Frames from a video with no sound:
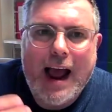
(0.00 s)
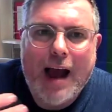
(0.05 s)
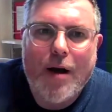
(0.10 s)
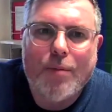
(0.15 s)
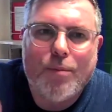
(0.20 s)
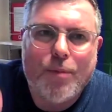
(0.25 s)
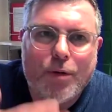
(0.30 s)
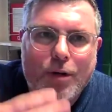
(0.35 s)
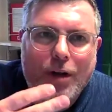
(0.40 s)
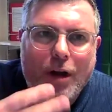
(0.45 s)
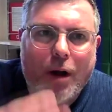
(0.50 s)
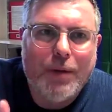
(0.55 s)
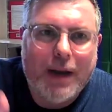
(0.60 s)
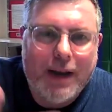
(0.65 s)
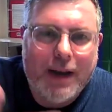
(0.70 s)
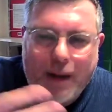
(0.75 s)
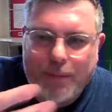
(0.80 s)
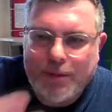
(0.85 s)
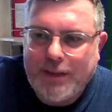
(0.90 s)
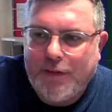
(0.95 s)

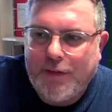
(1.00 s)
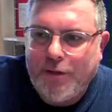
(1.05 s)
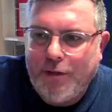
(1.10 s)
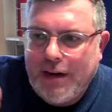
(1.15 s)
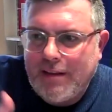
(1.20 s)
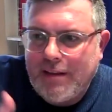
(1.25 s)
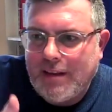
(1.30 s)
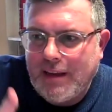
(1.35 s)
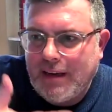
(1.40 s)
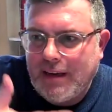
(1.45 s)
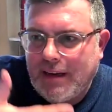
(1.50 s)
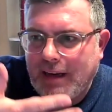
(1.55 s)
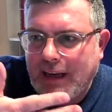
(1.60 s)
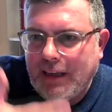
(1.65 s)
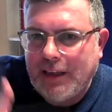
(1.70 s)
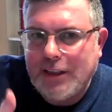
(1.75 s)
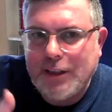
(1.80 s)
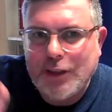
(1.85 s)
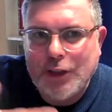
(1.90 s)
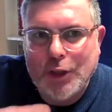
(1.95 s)
obviously, if you read the
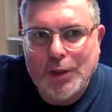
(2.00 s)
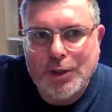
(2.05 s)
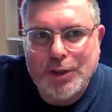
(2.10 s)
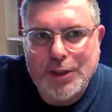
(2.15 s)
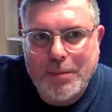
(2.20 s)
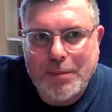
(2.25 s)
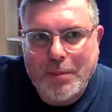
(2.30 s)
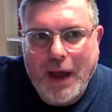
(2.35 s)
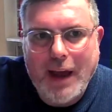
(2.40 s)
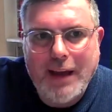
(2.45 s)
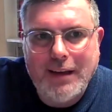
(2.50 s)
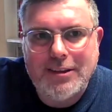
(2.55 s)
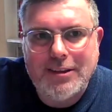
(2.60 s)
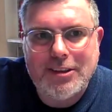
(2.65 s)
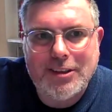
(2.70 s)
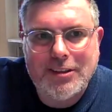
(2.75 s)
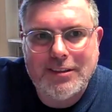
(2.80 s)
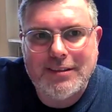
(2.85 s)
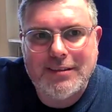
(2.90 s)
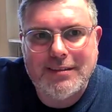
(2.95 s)
Lincoln Douglas
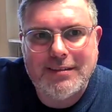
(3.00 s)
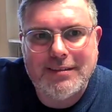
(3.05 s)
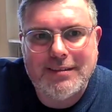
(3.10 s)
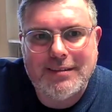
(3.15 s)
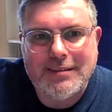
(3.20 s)
debates,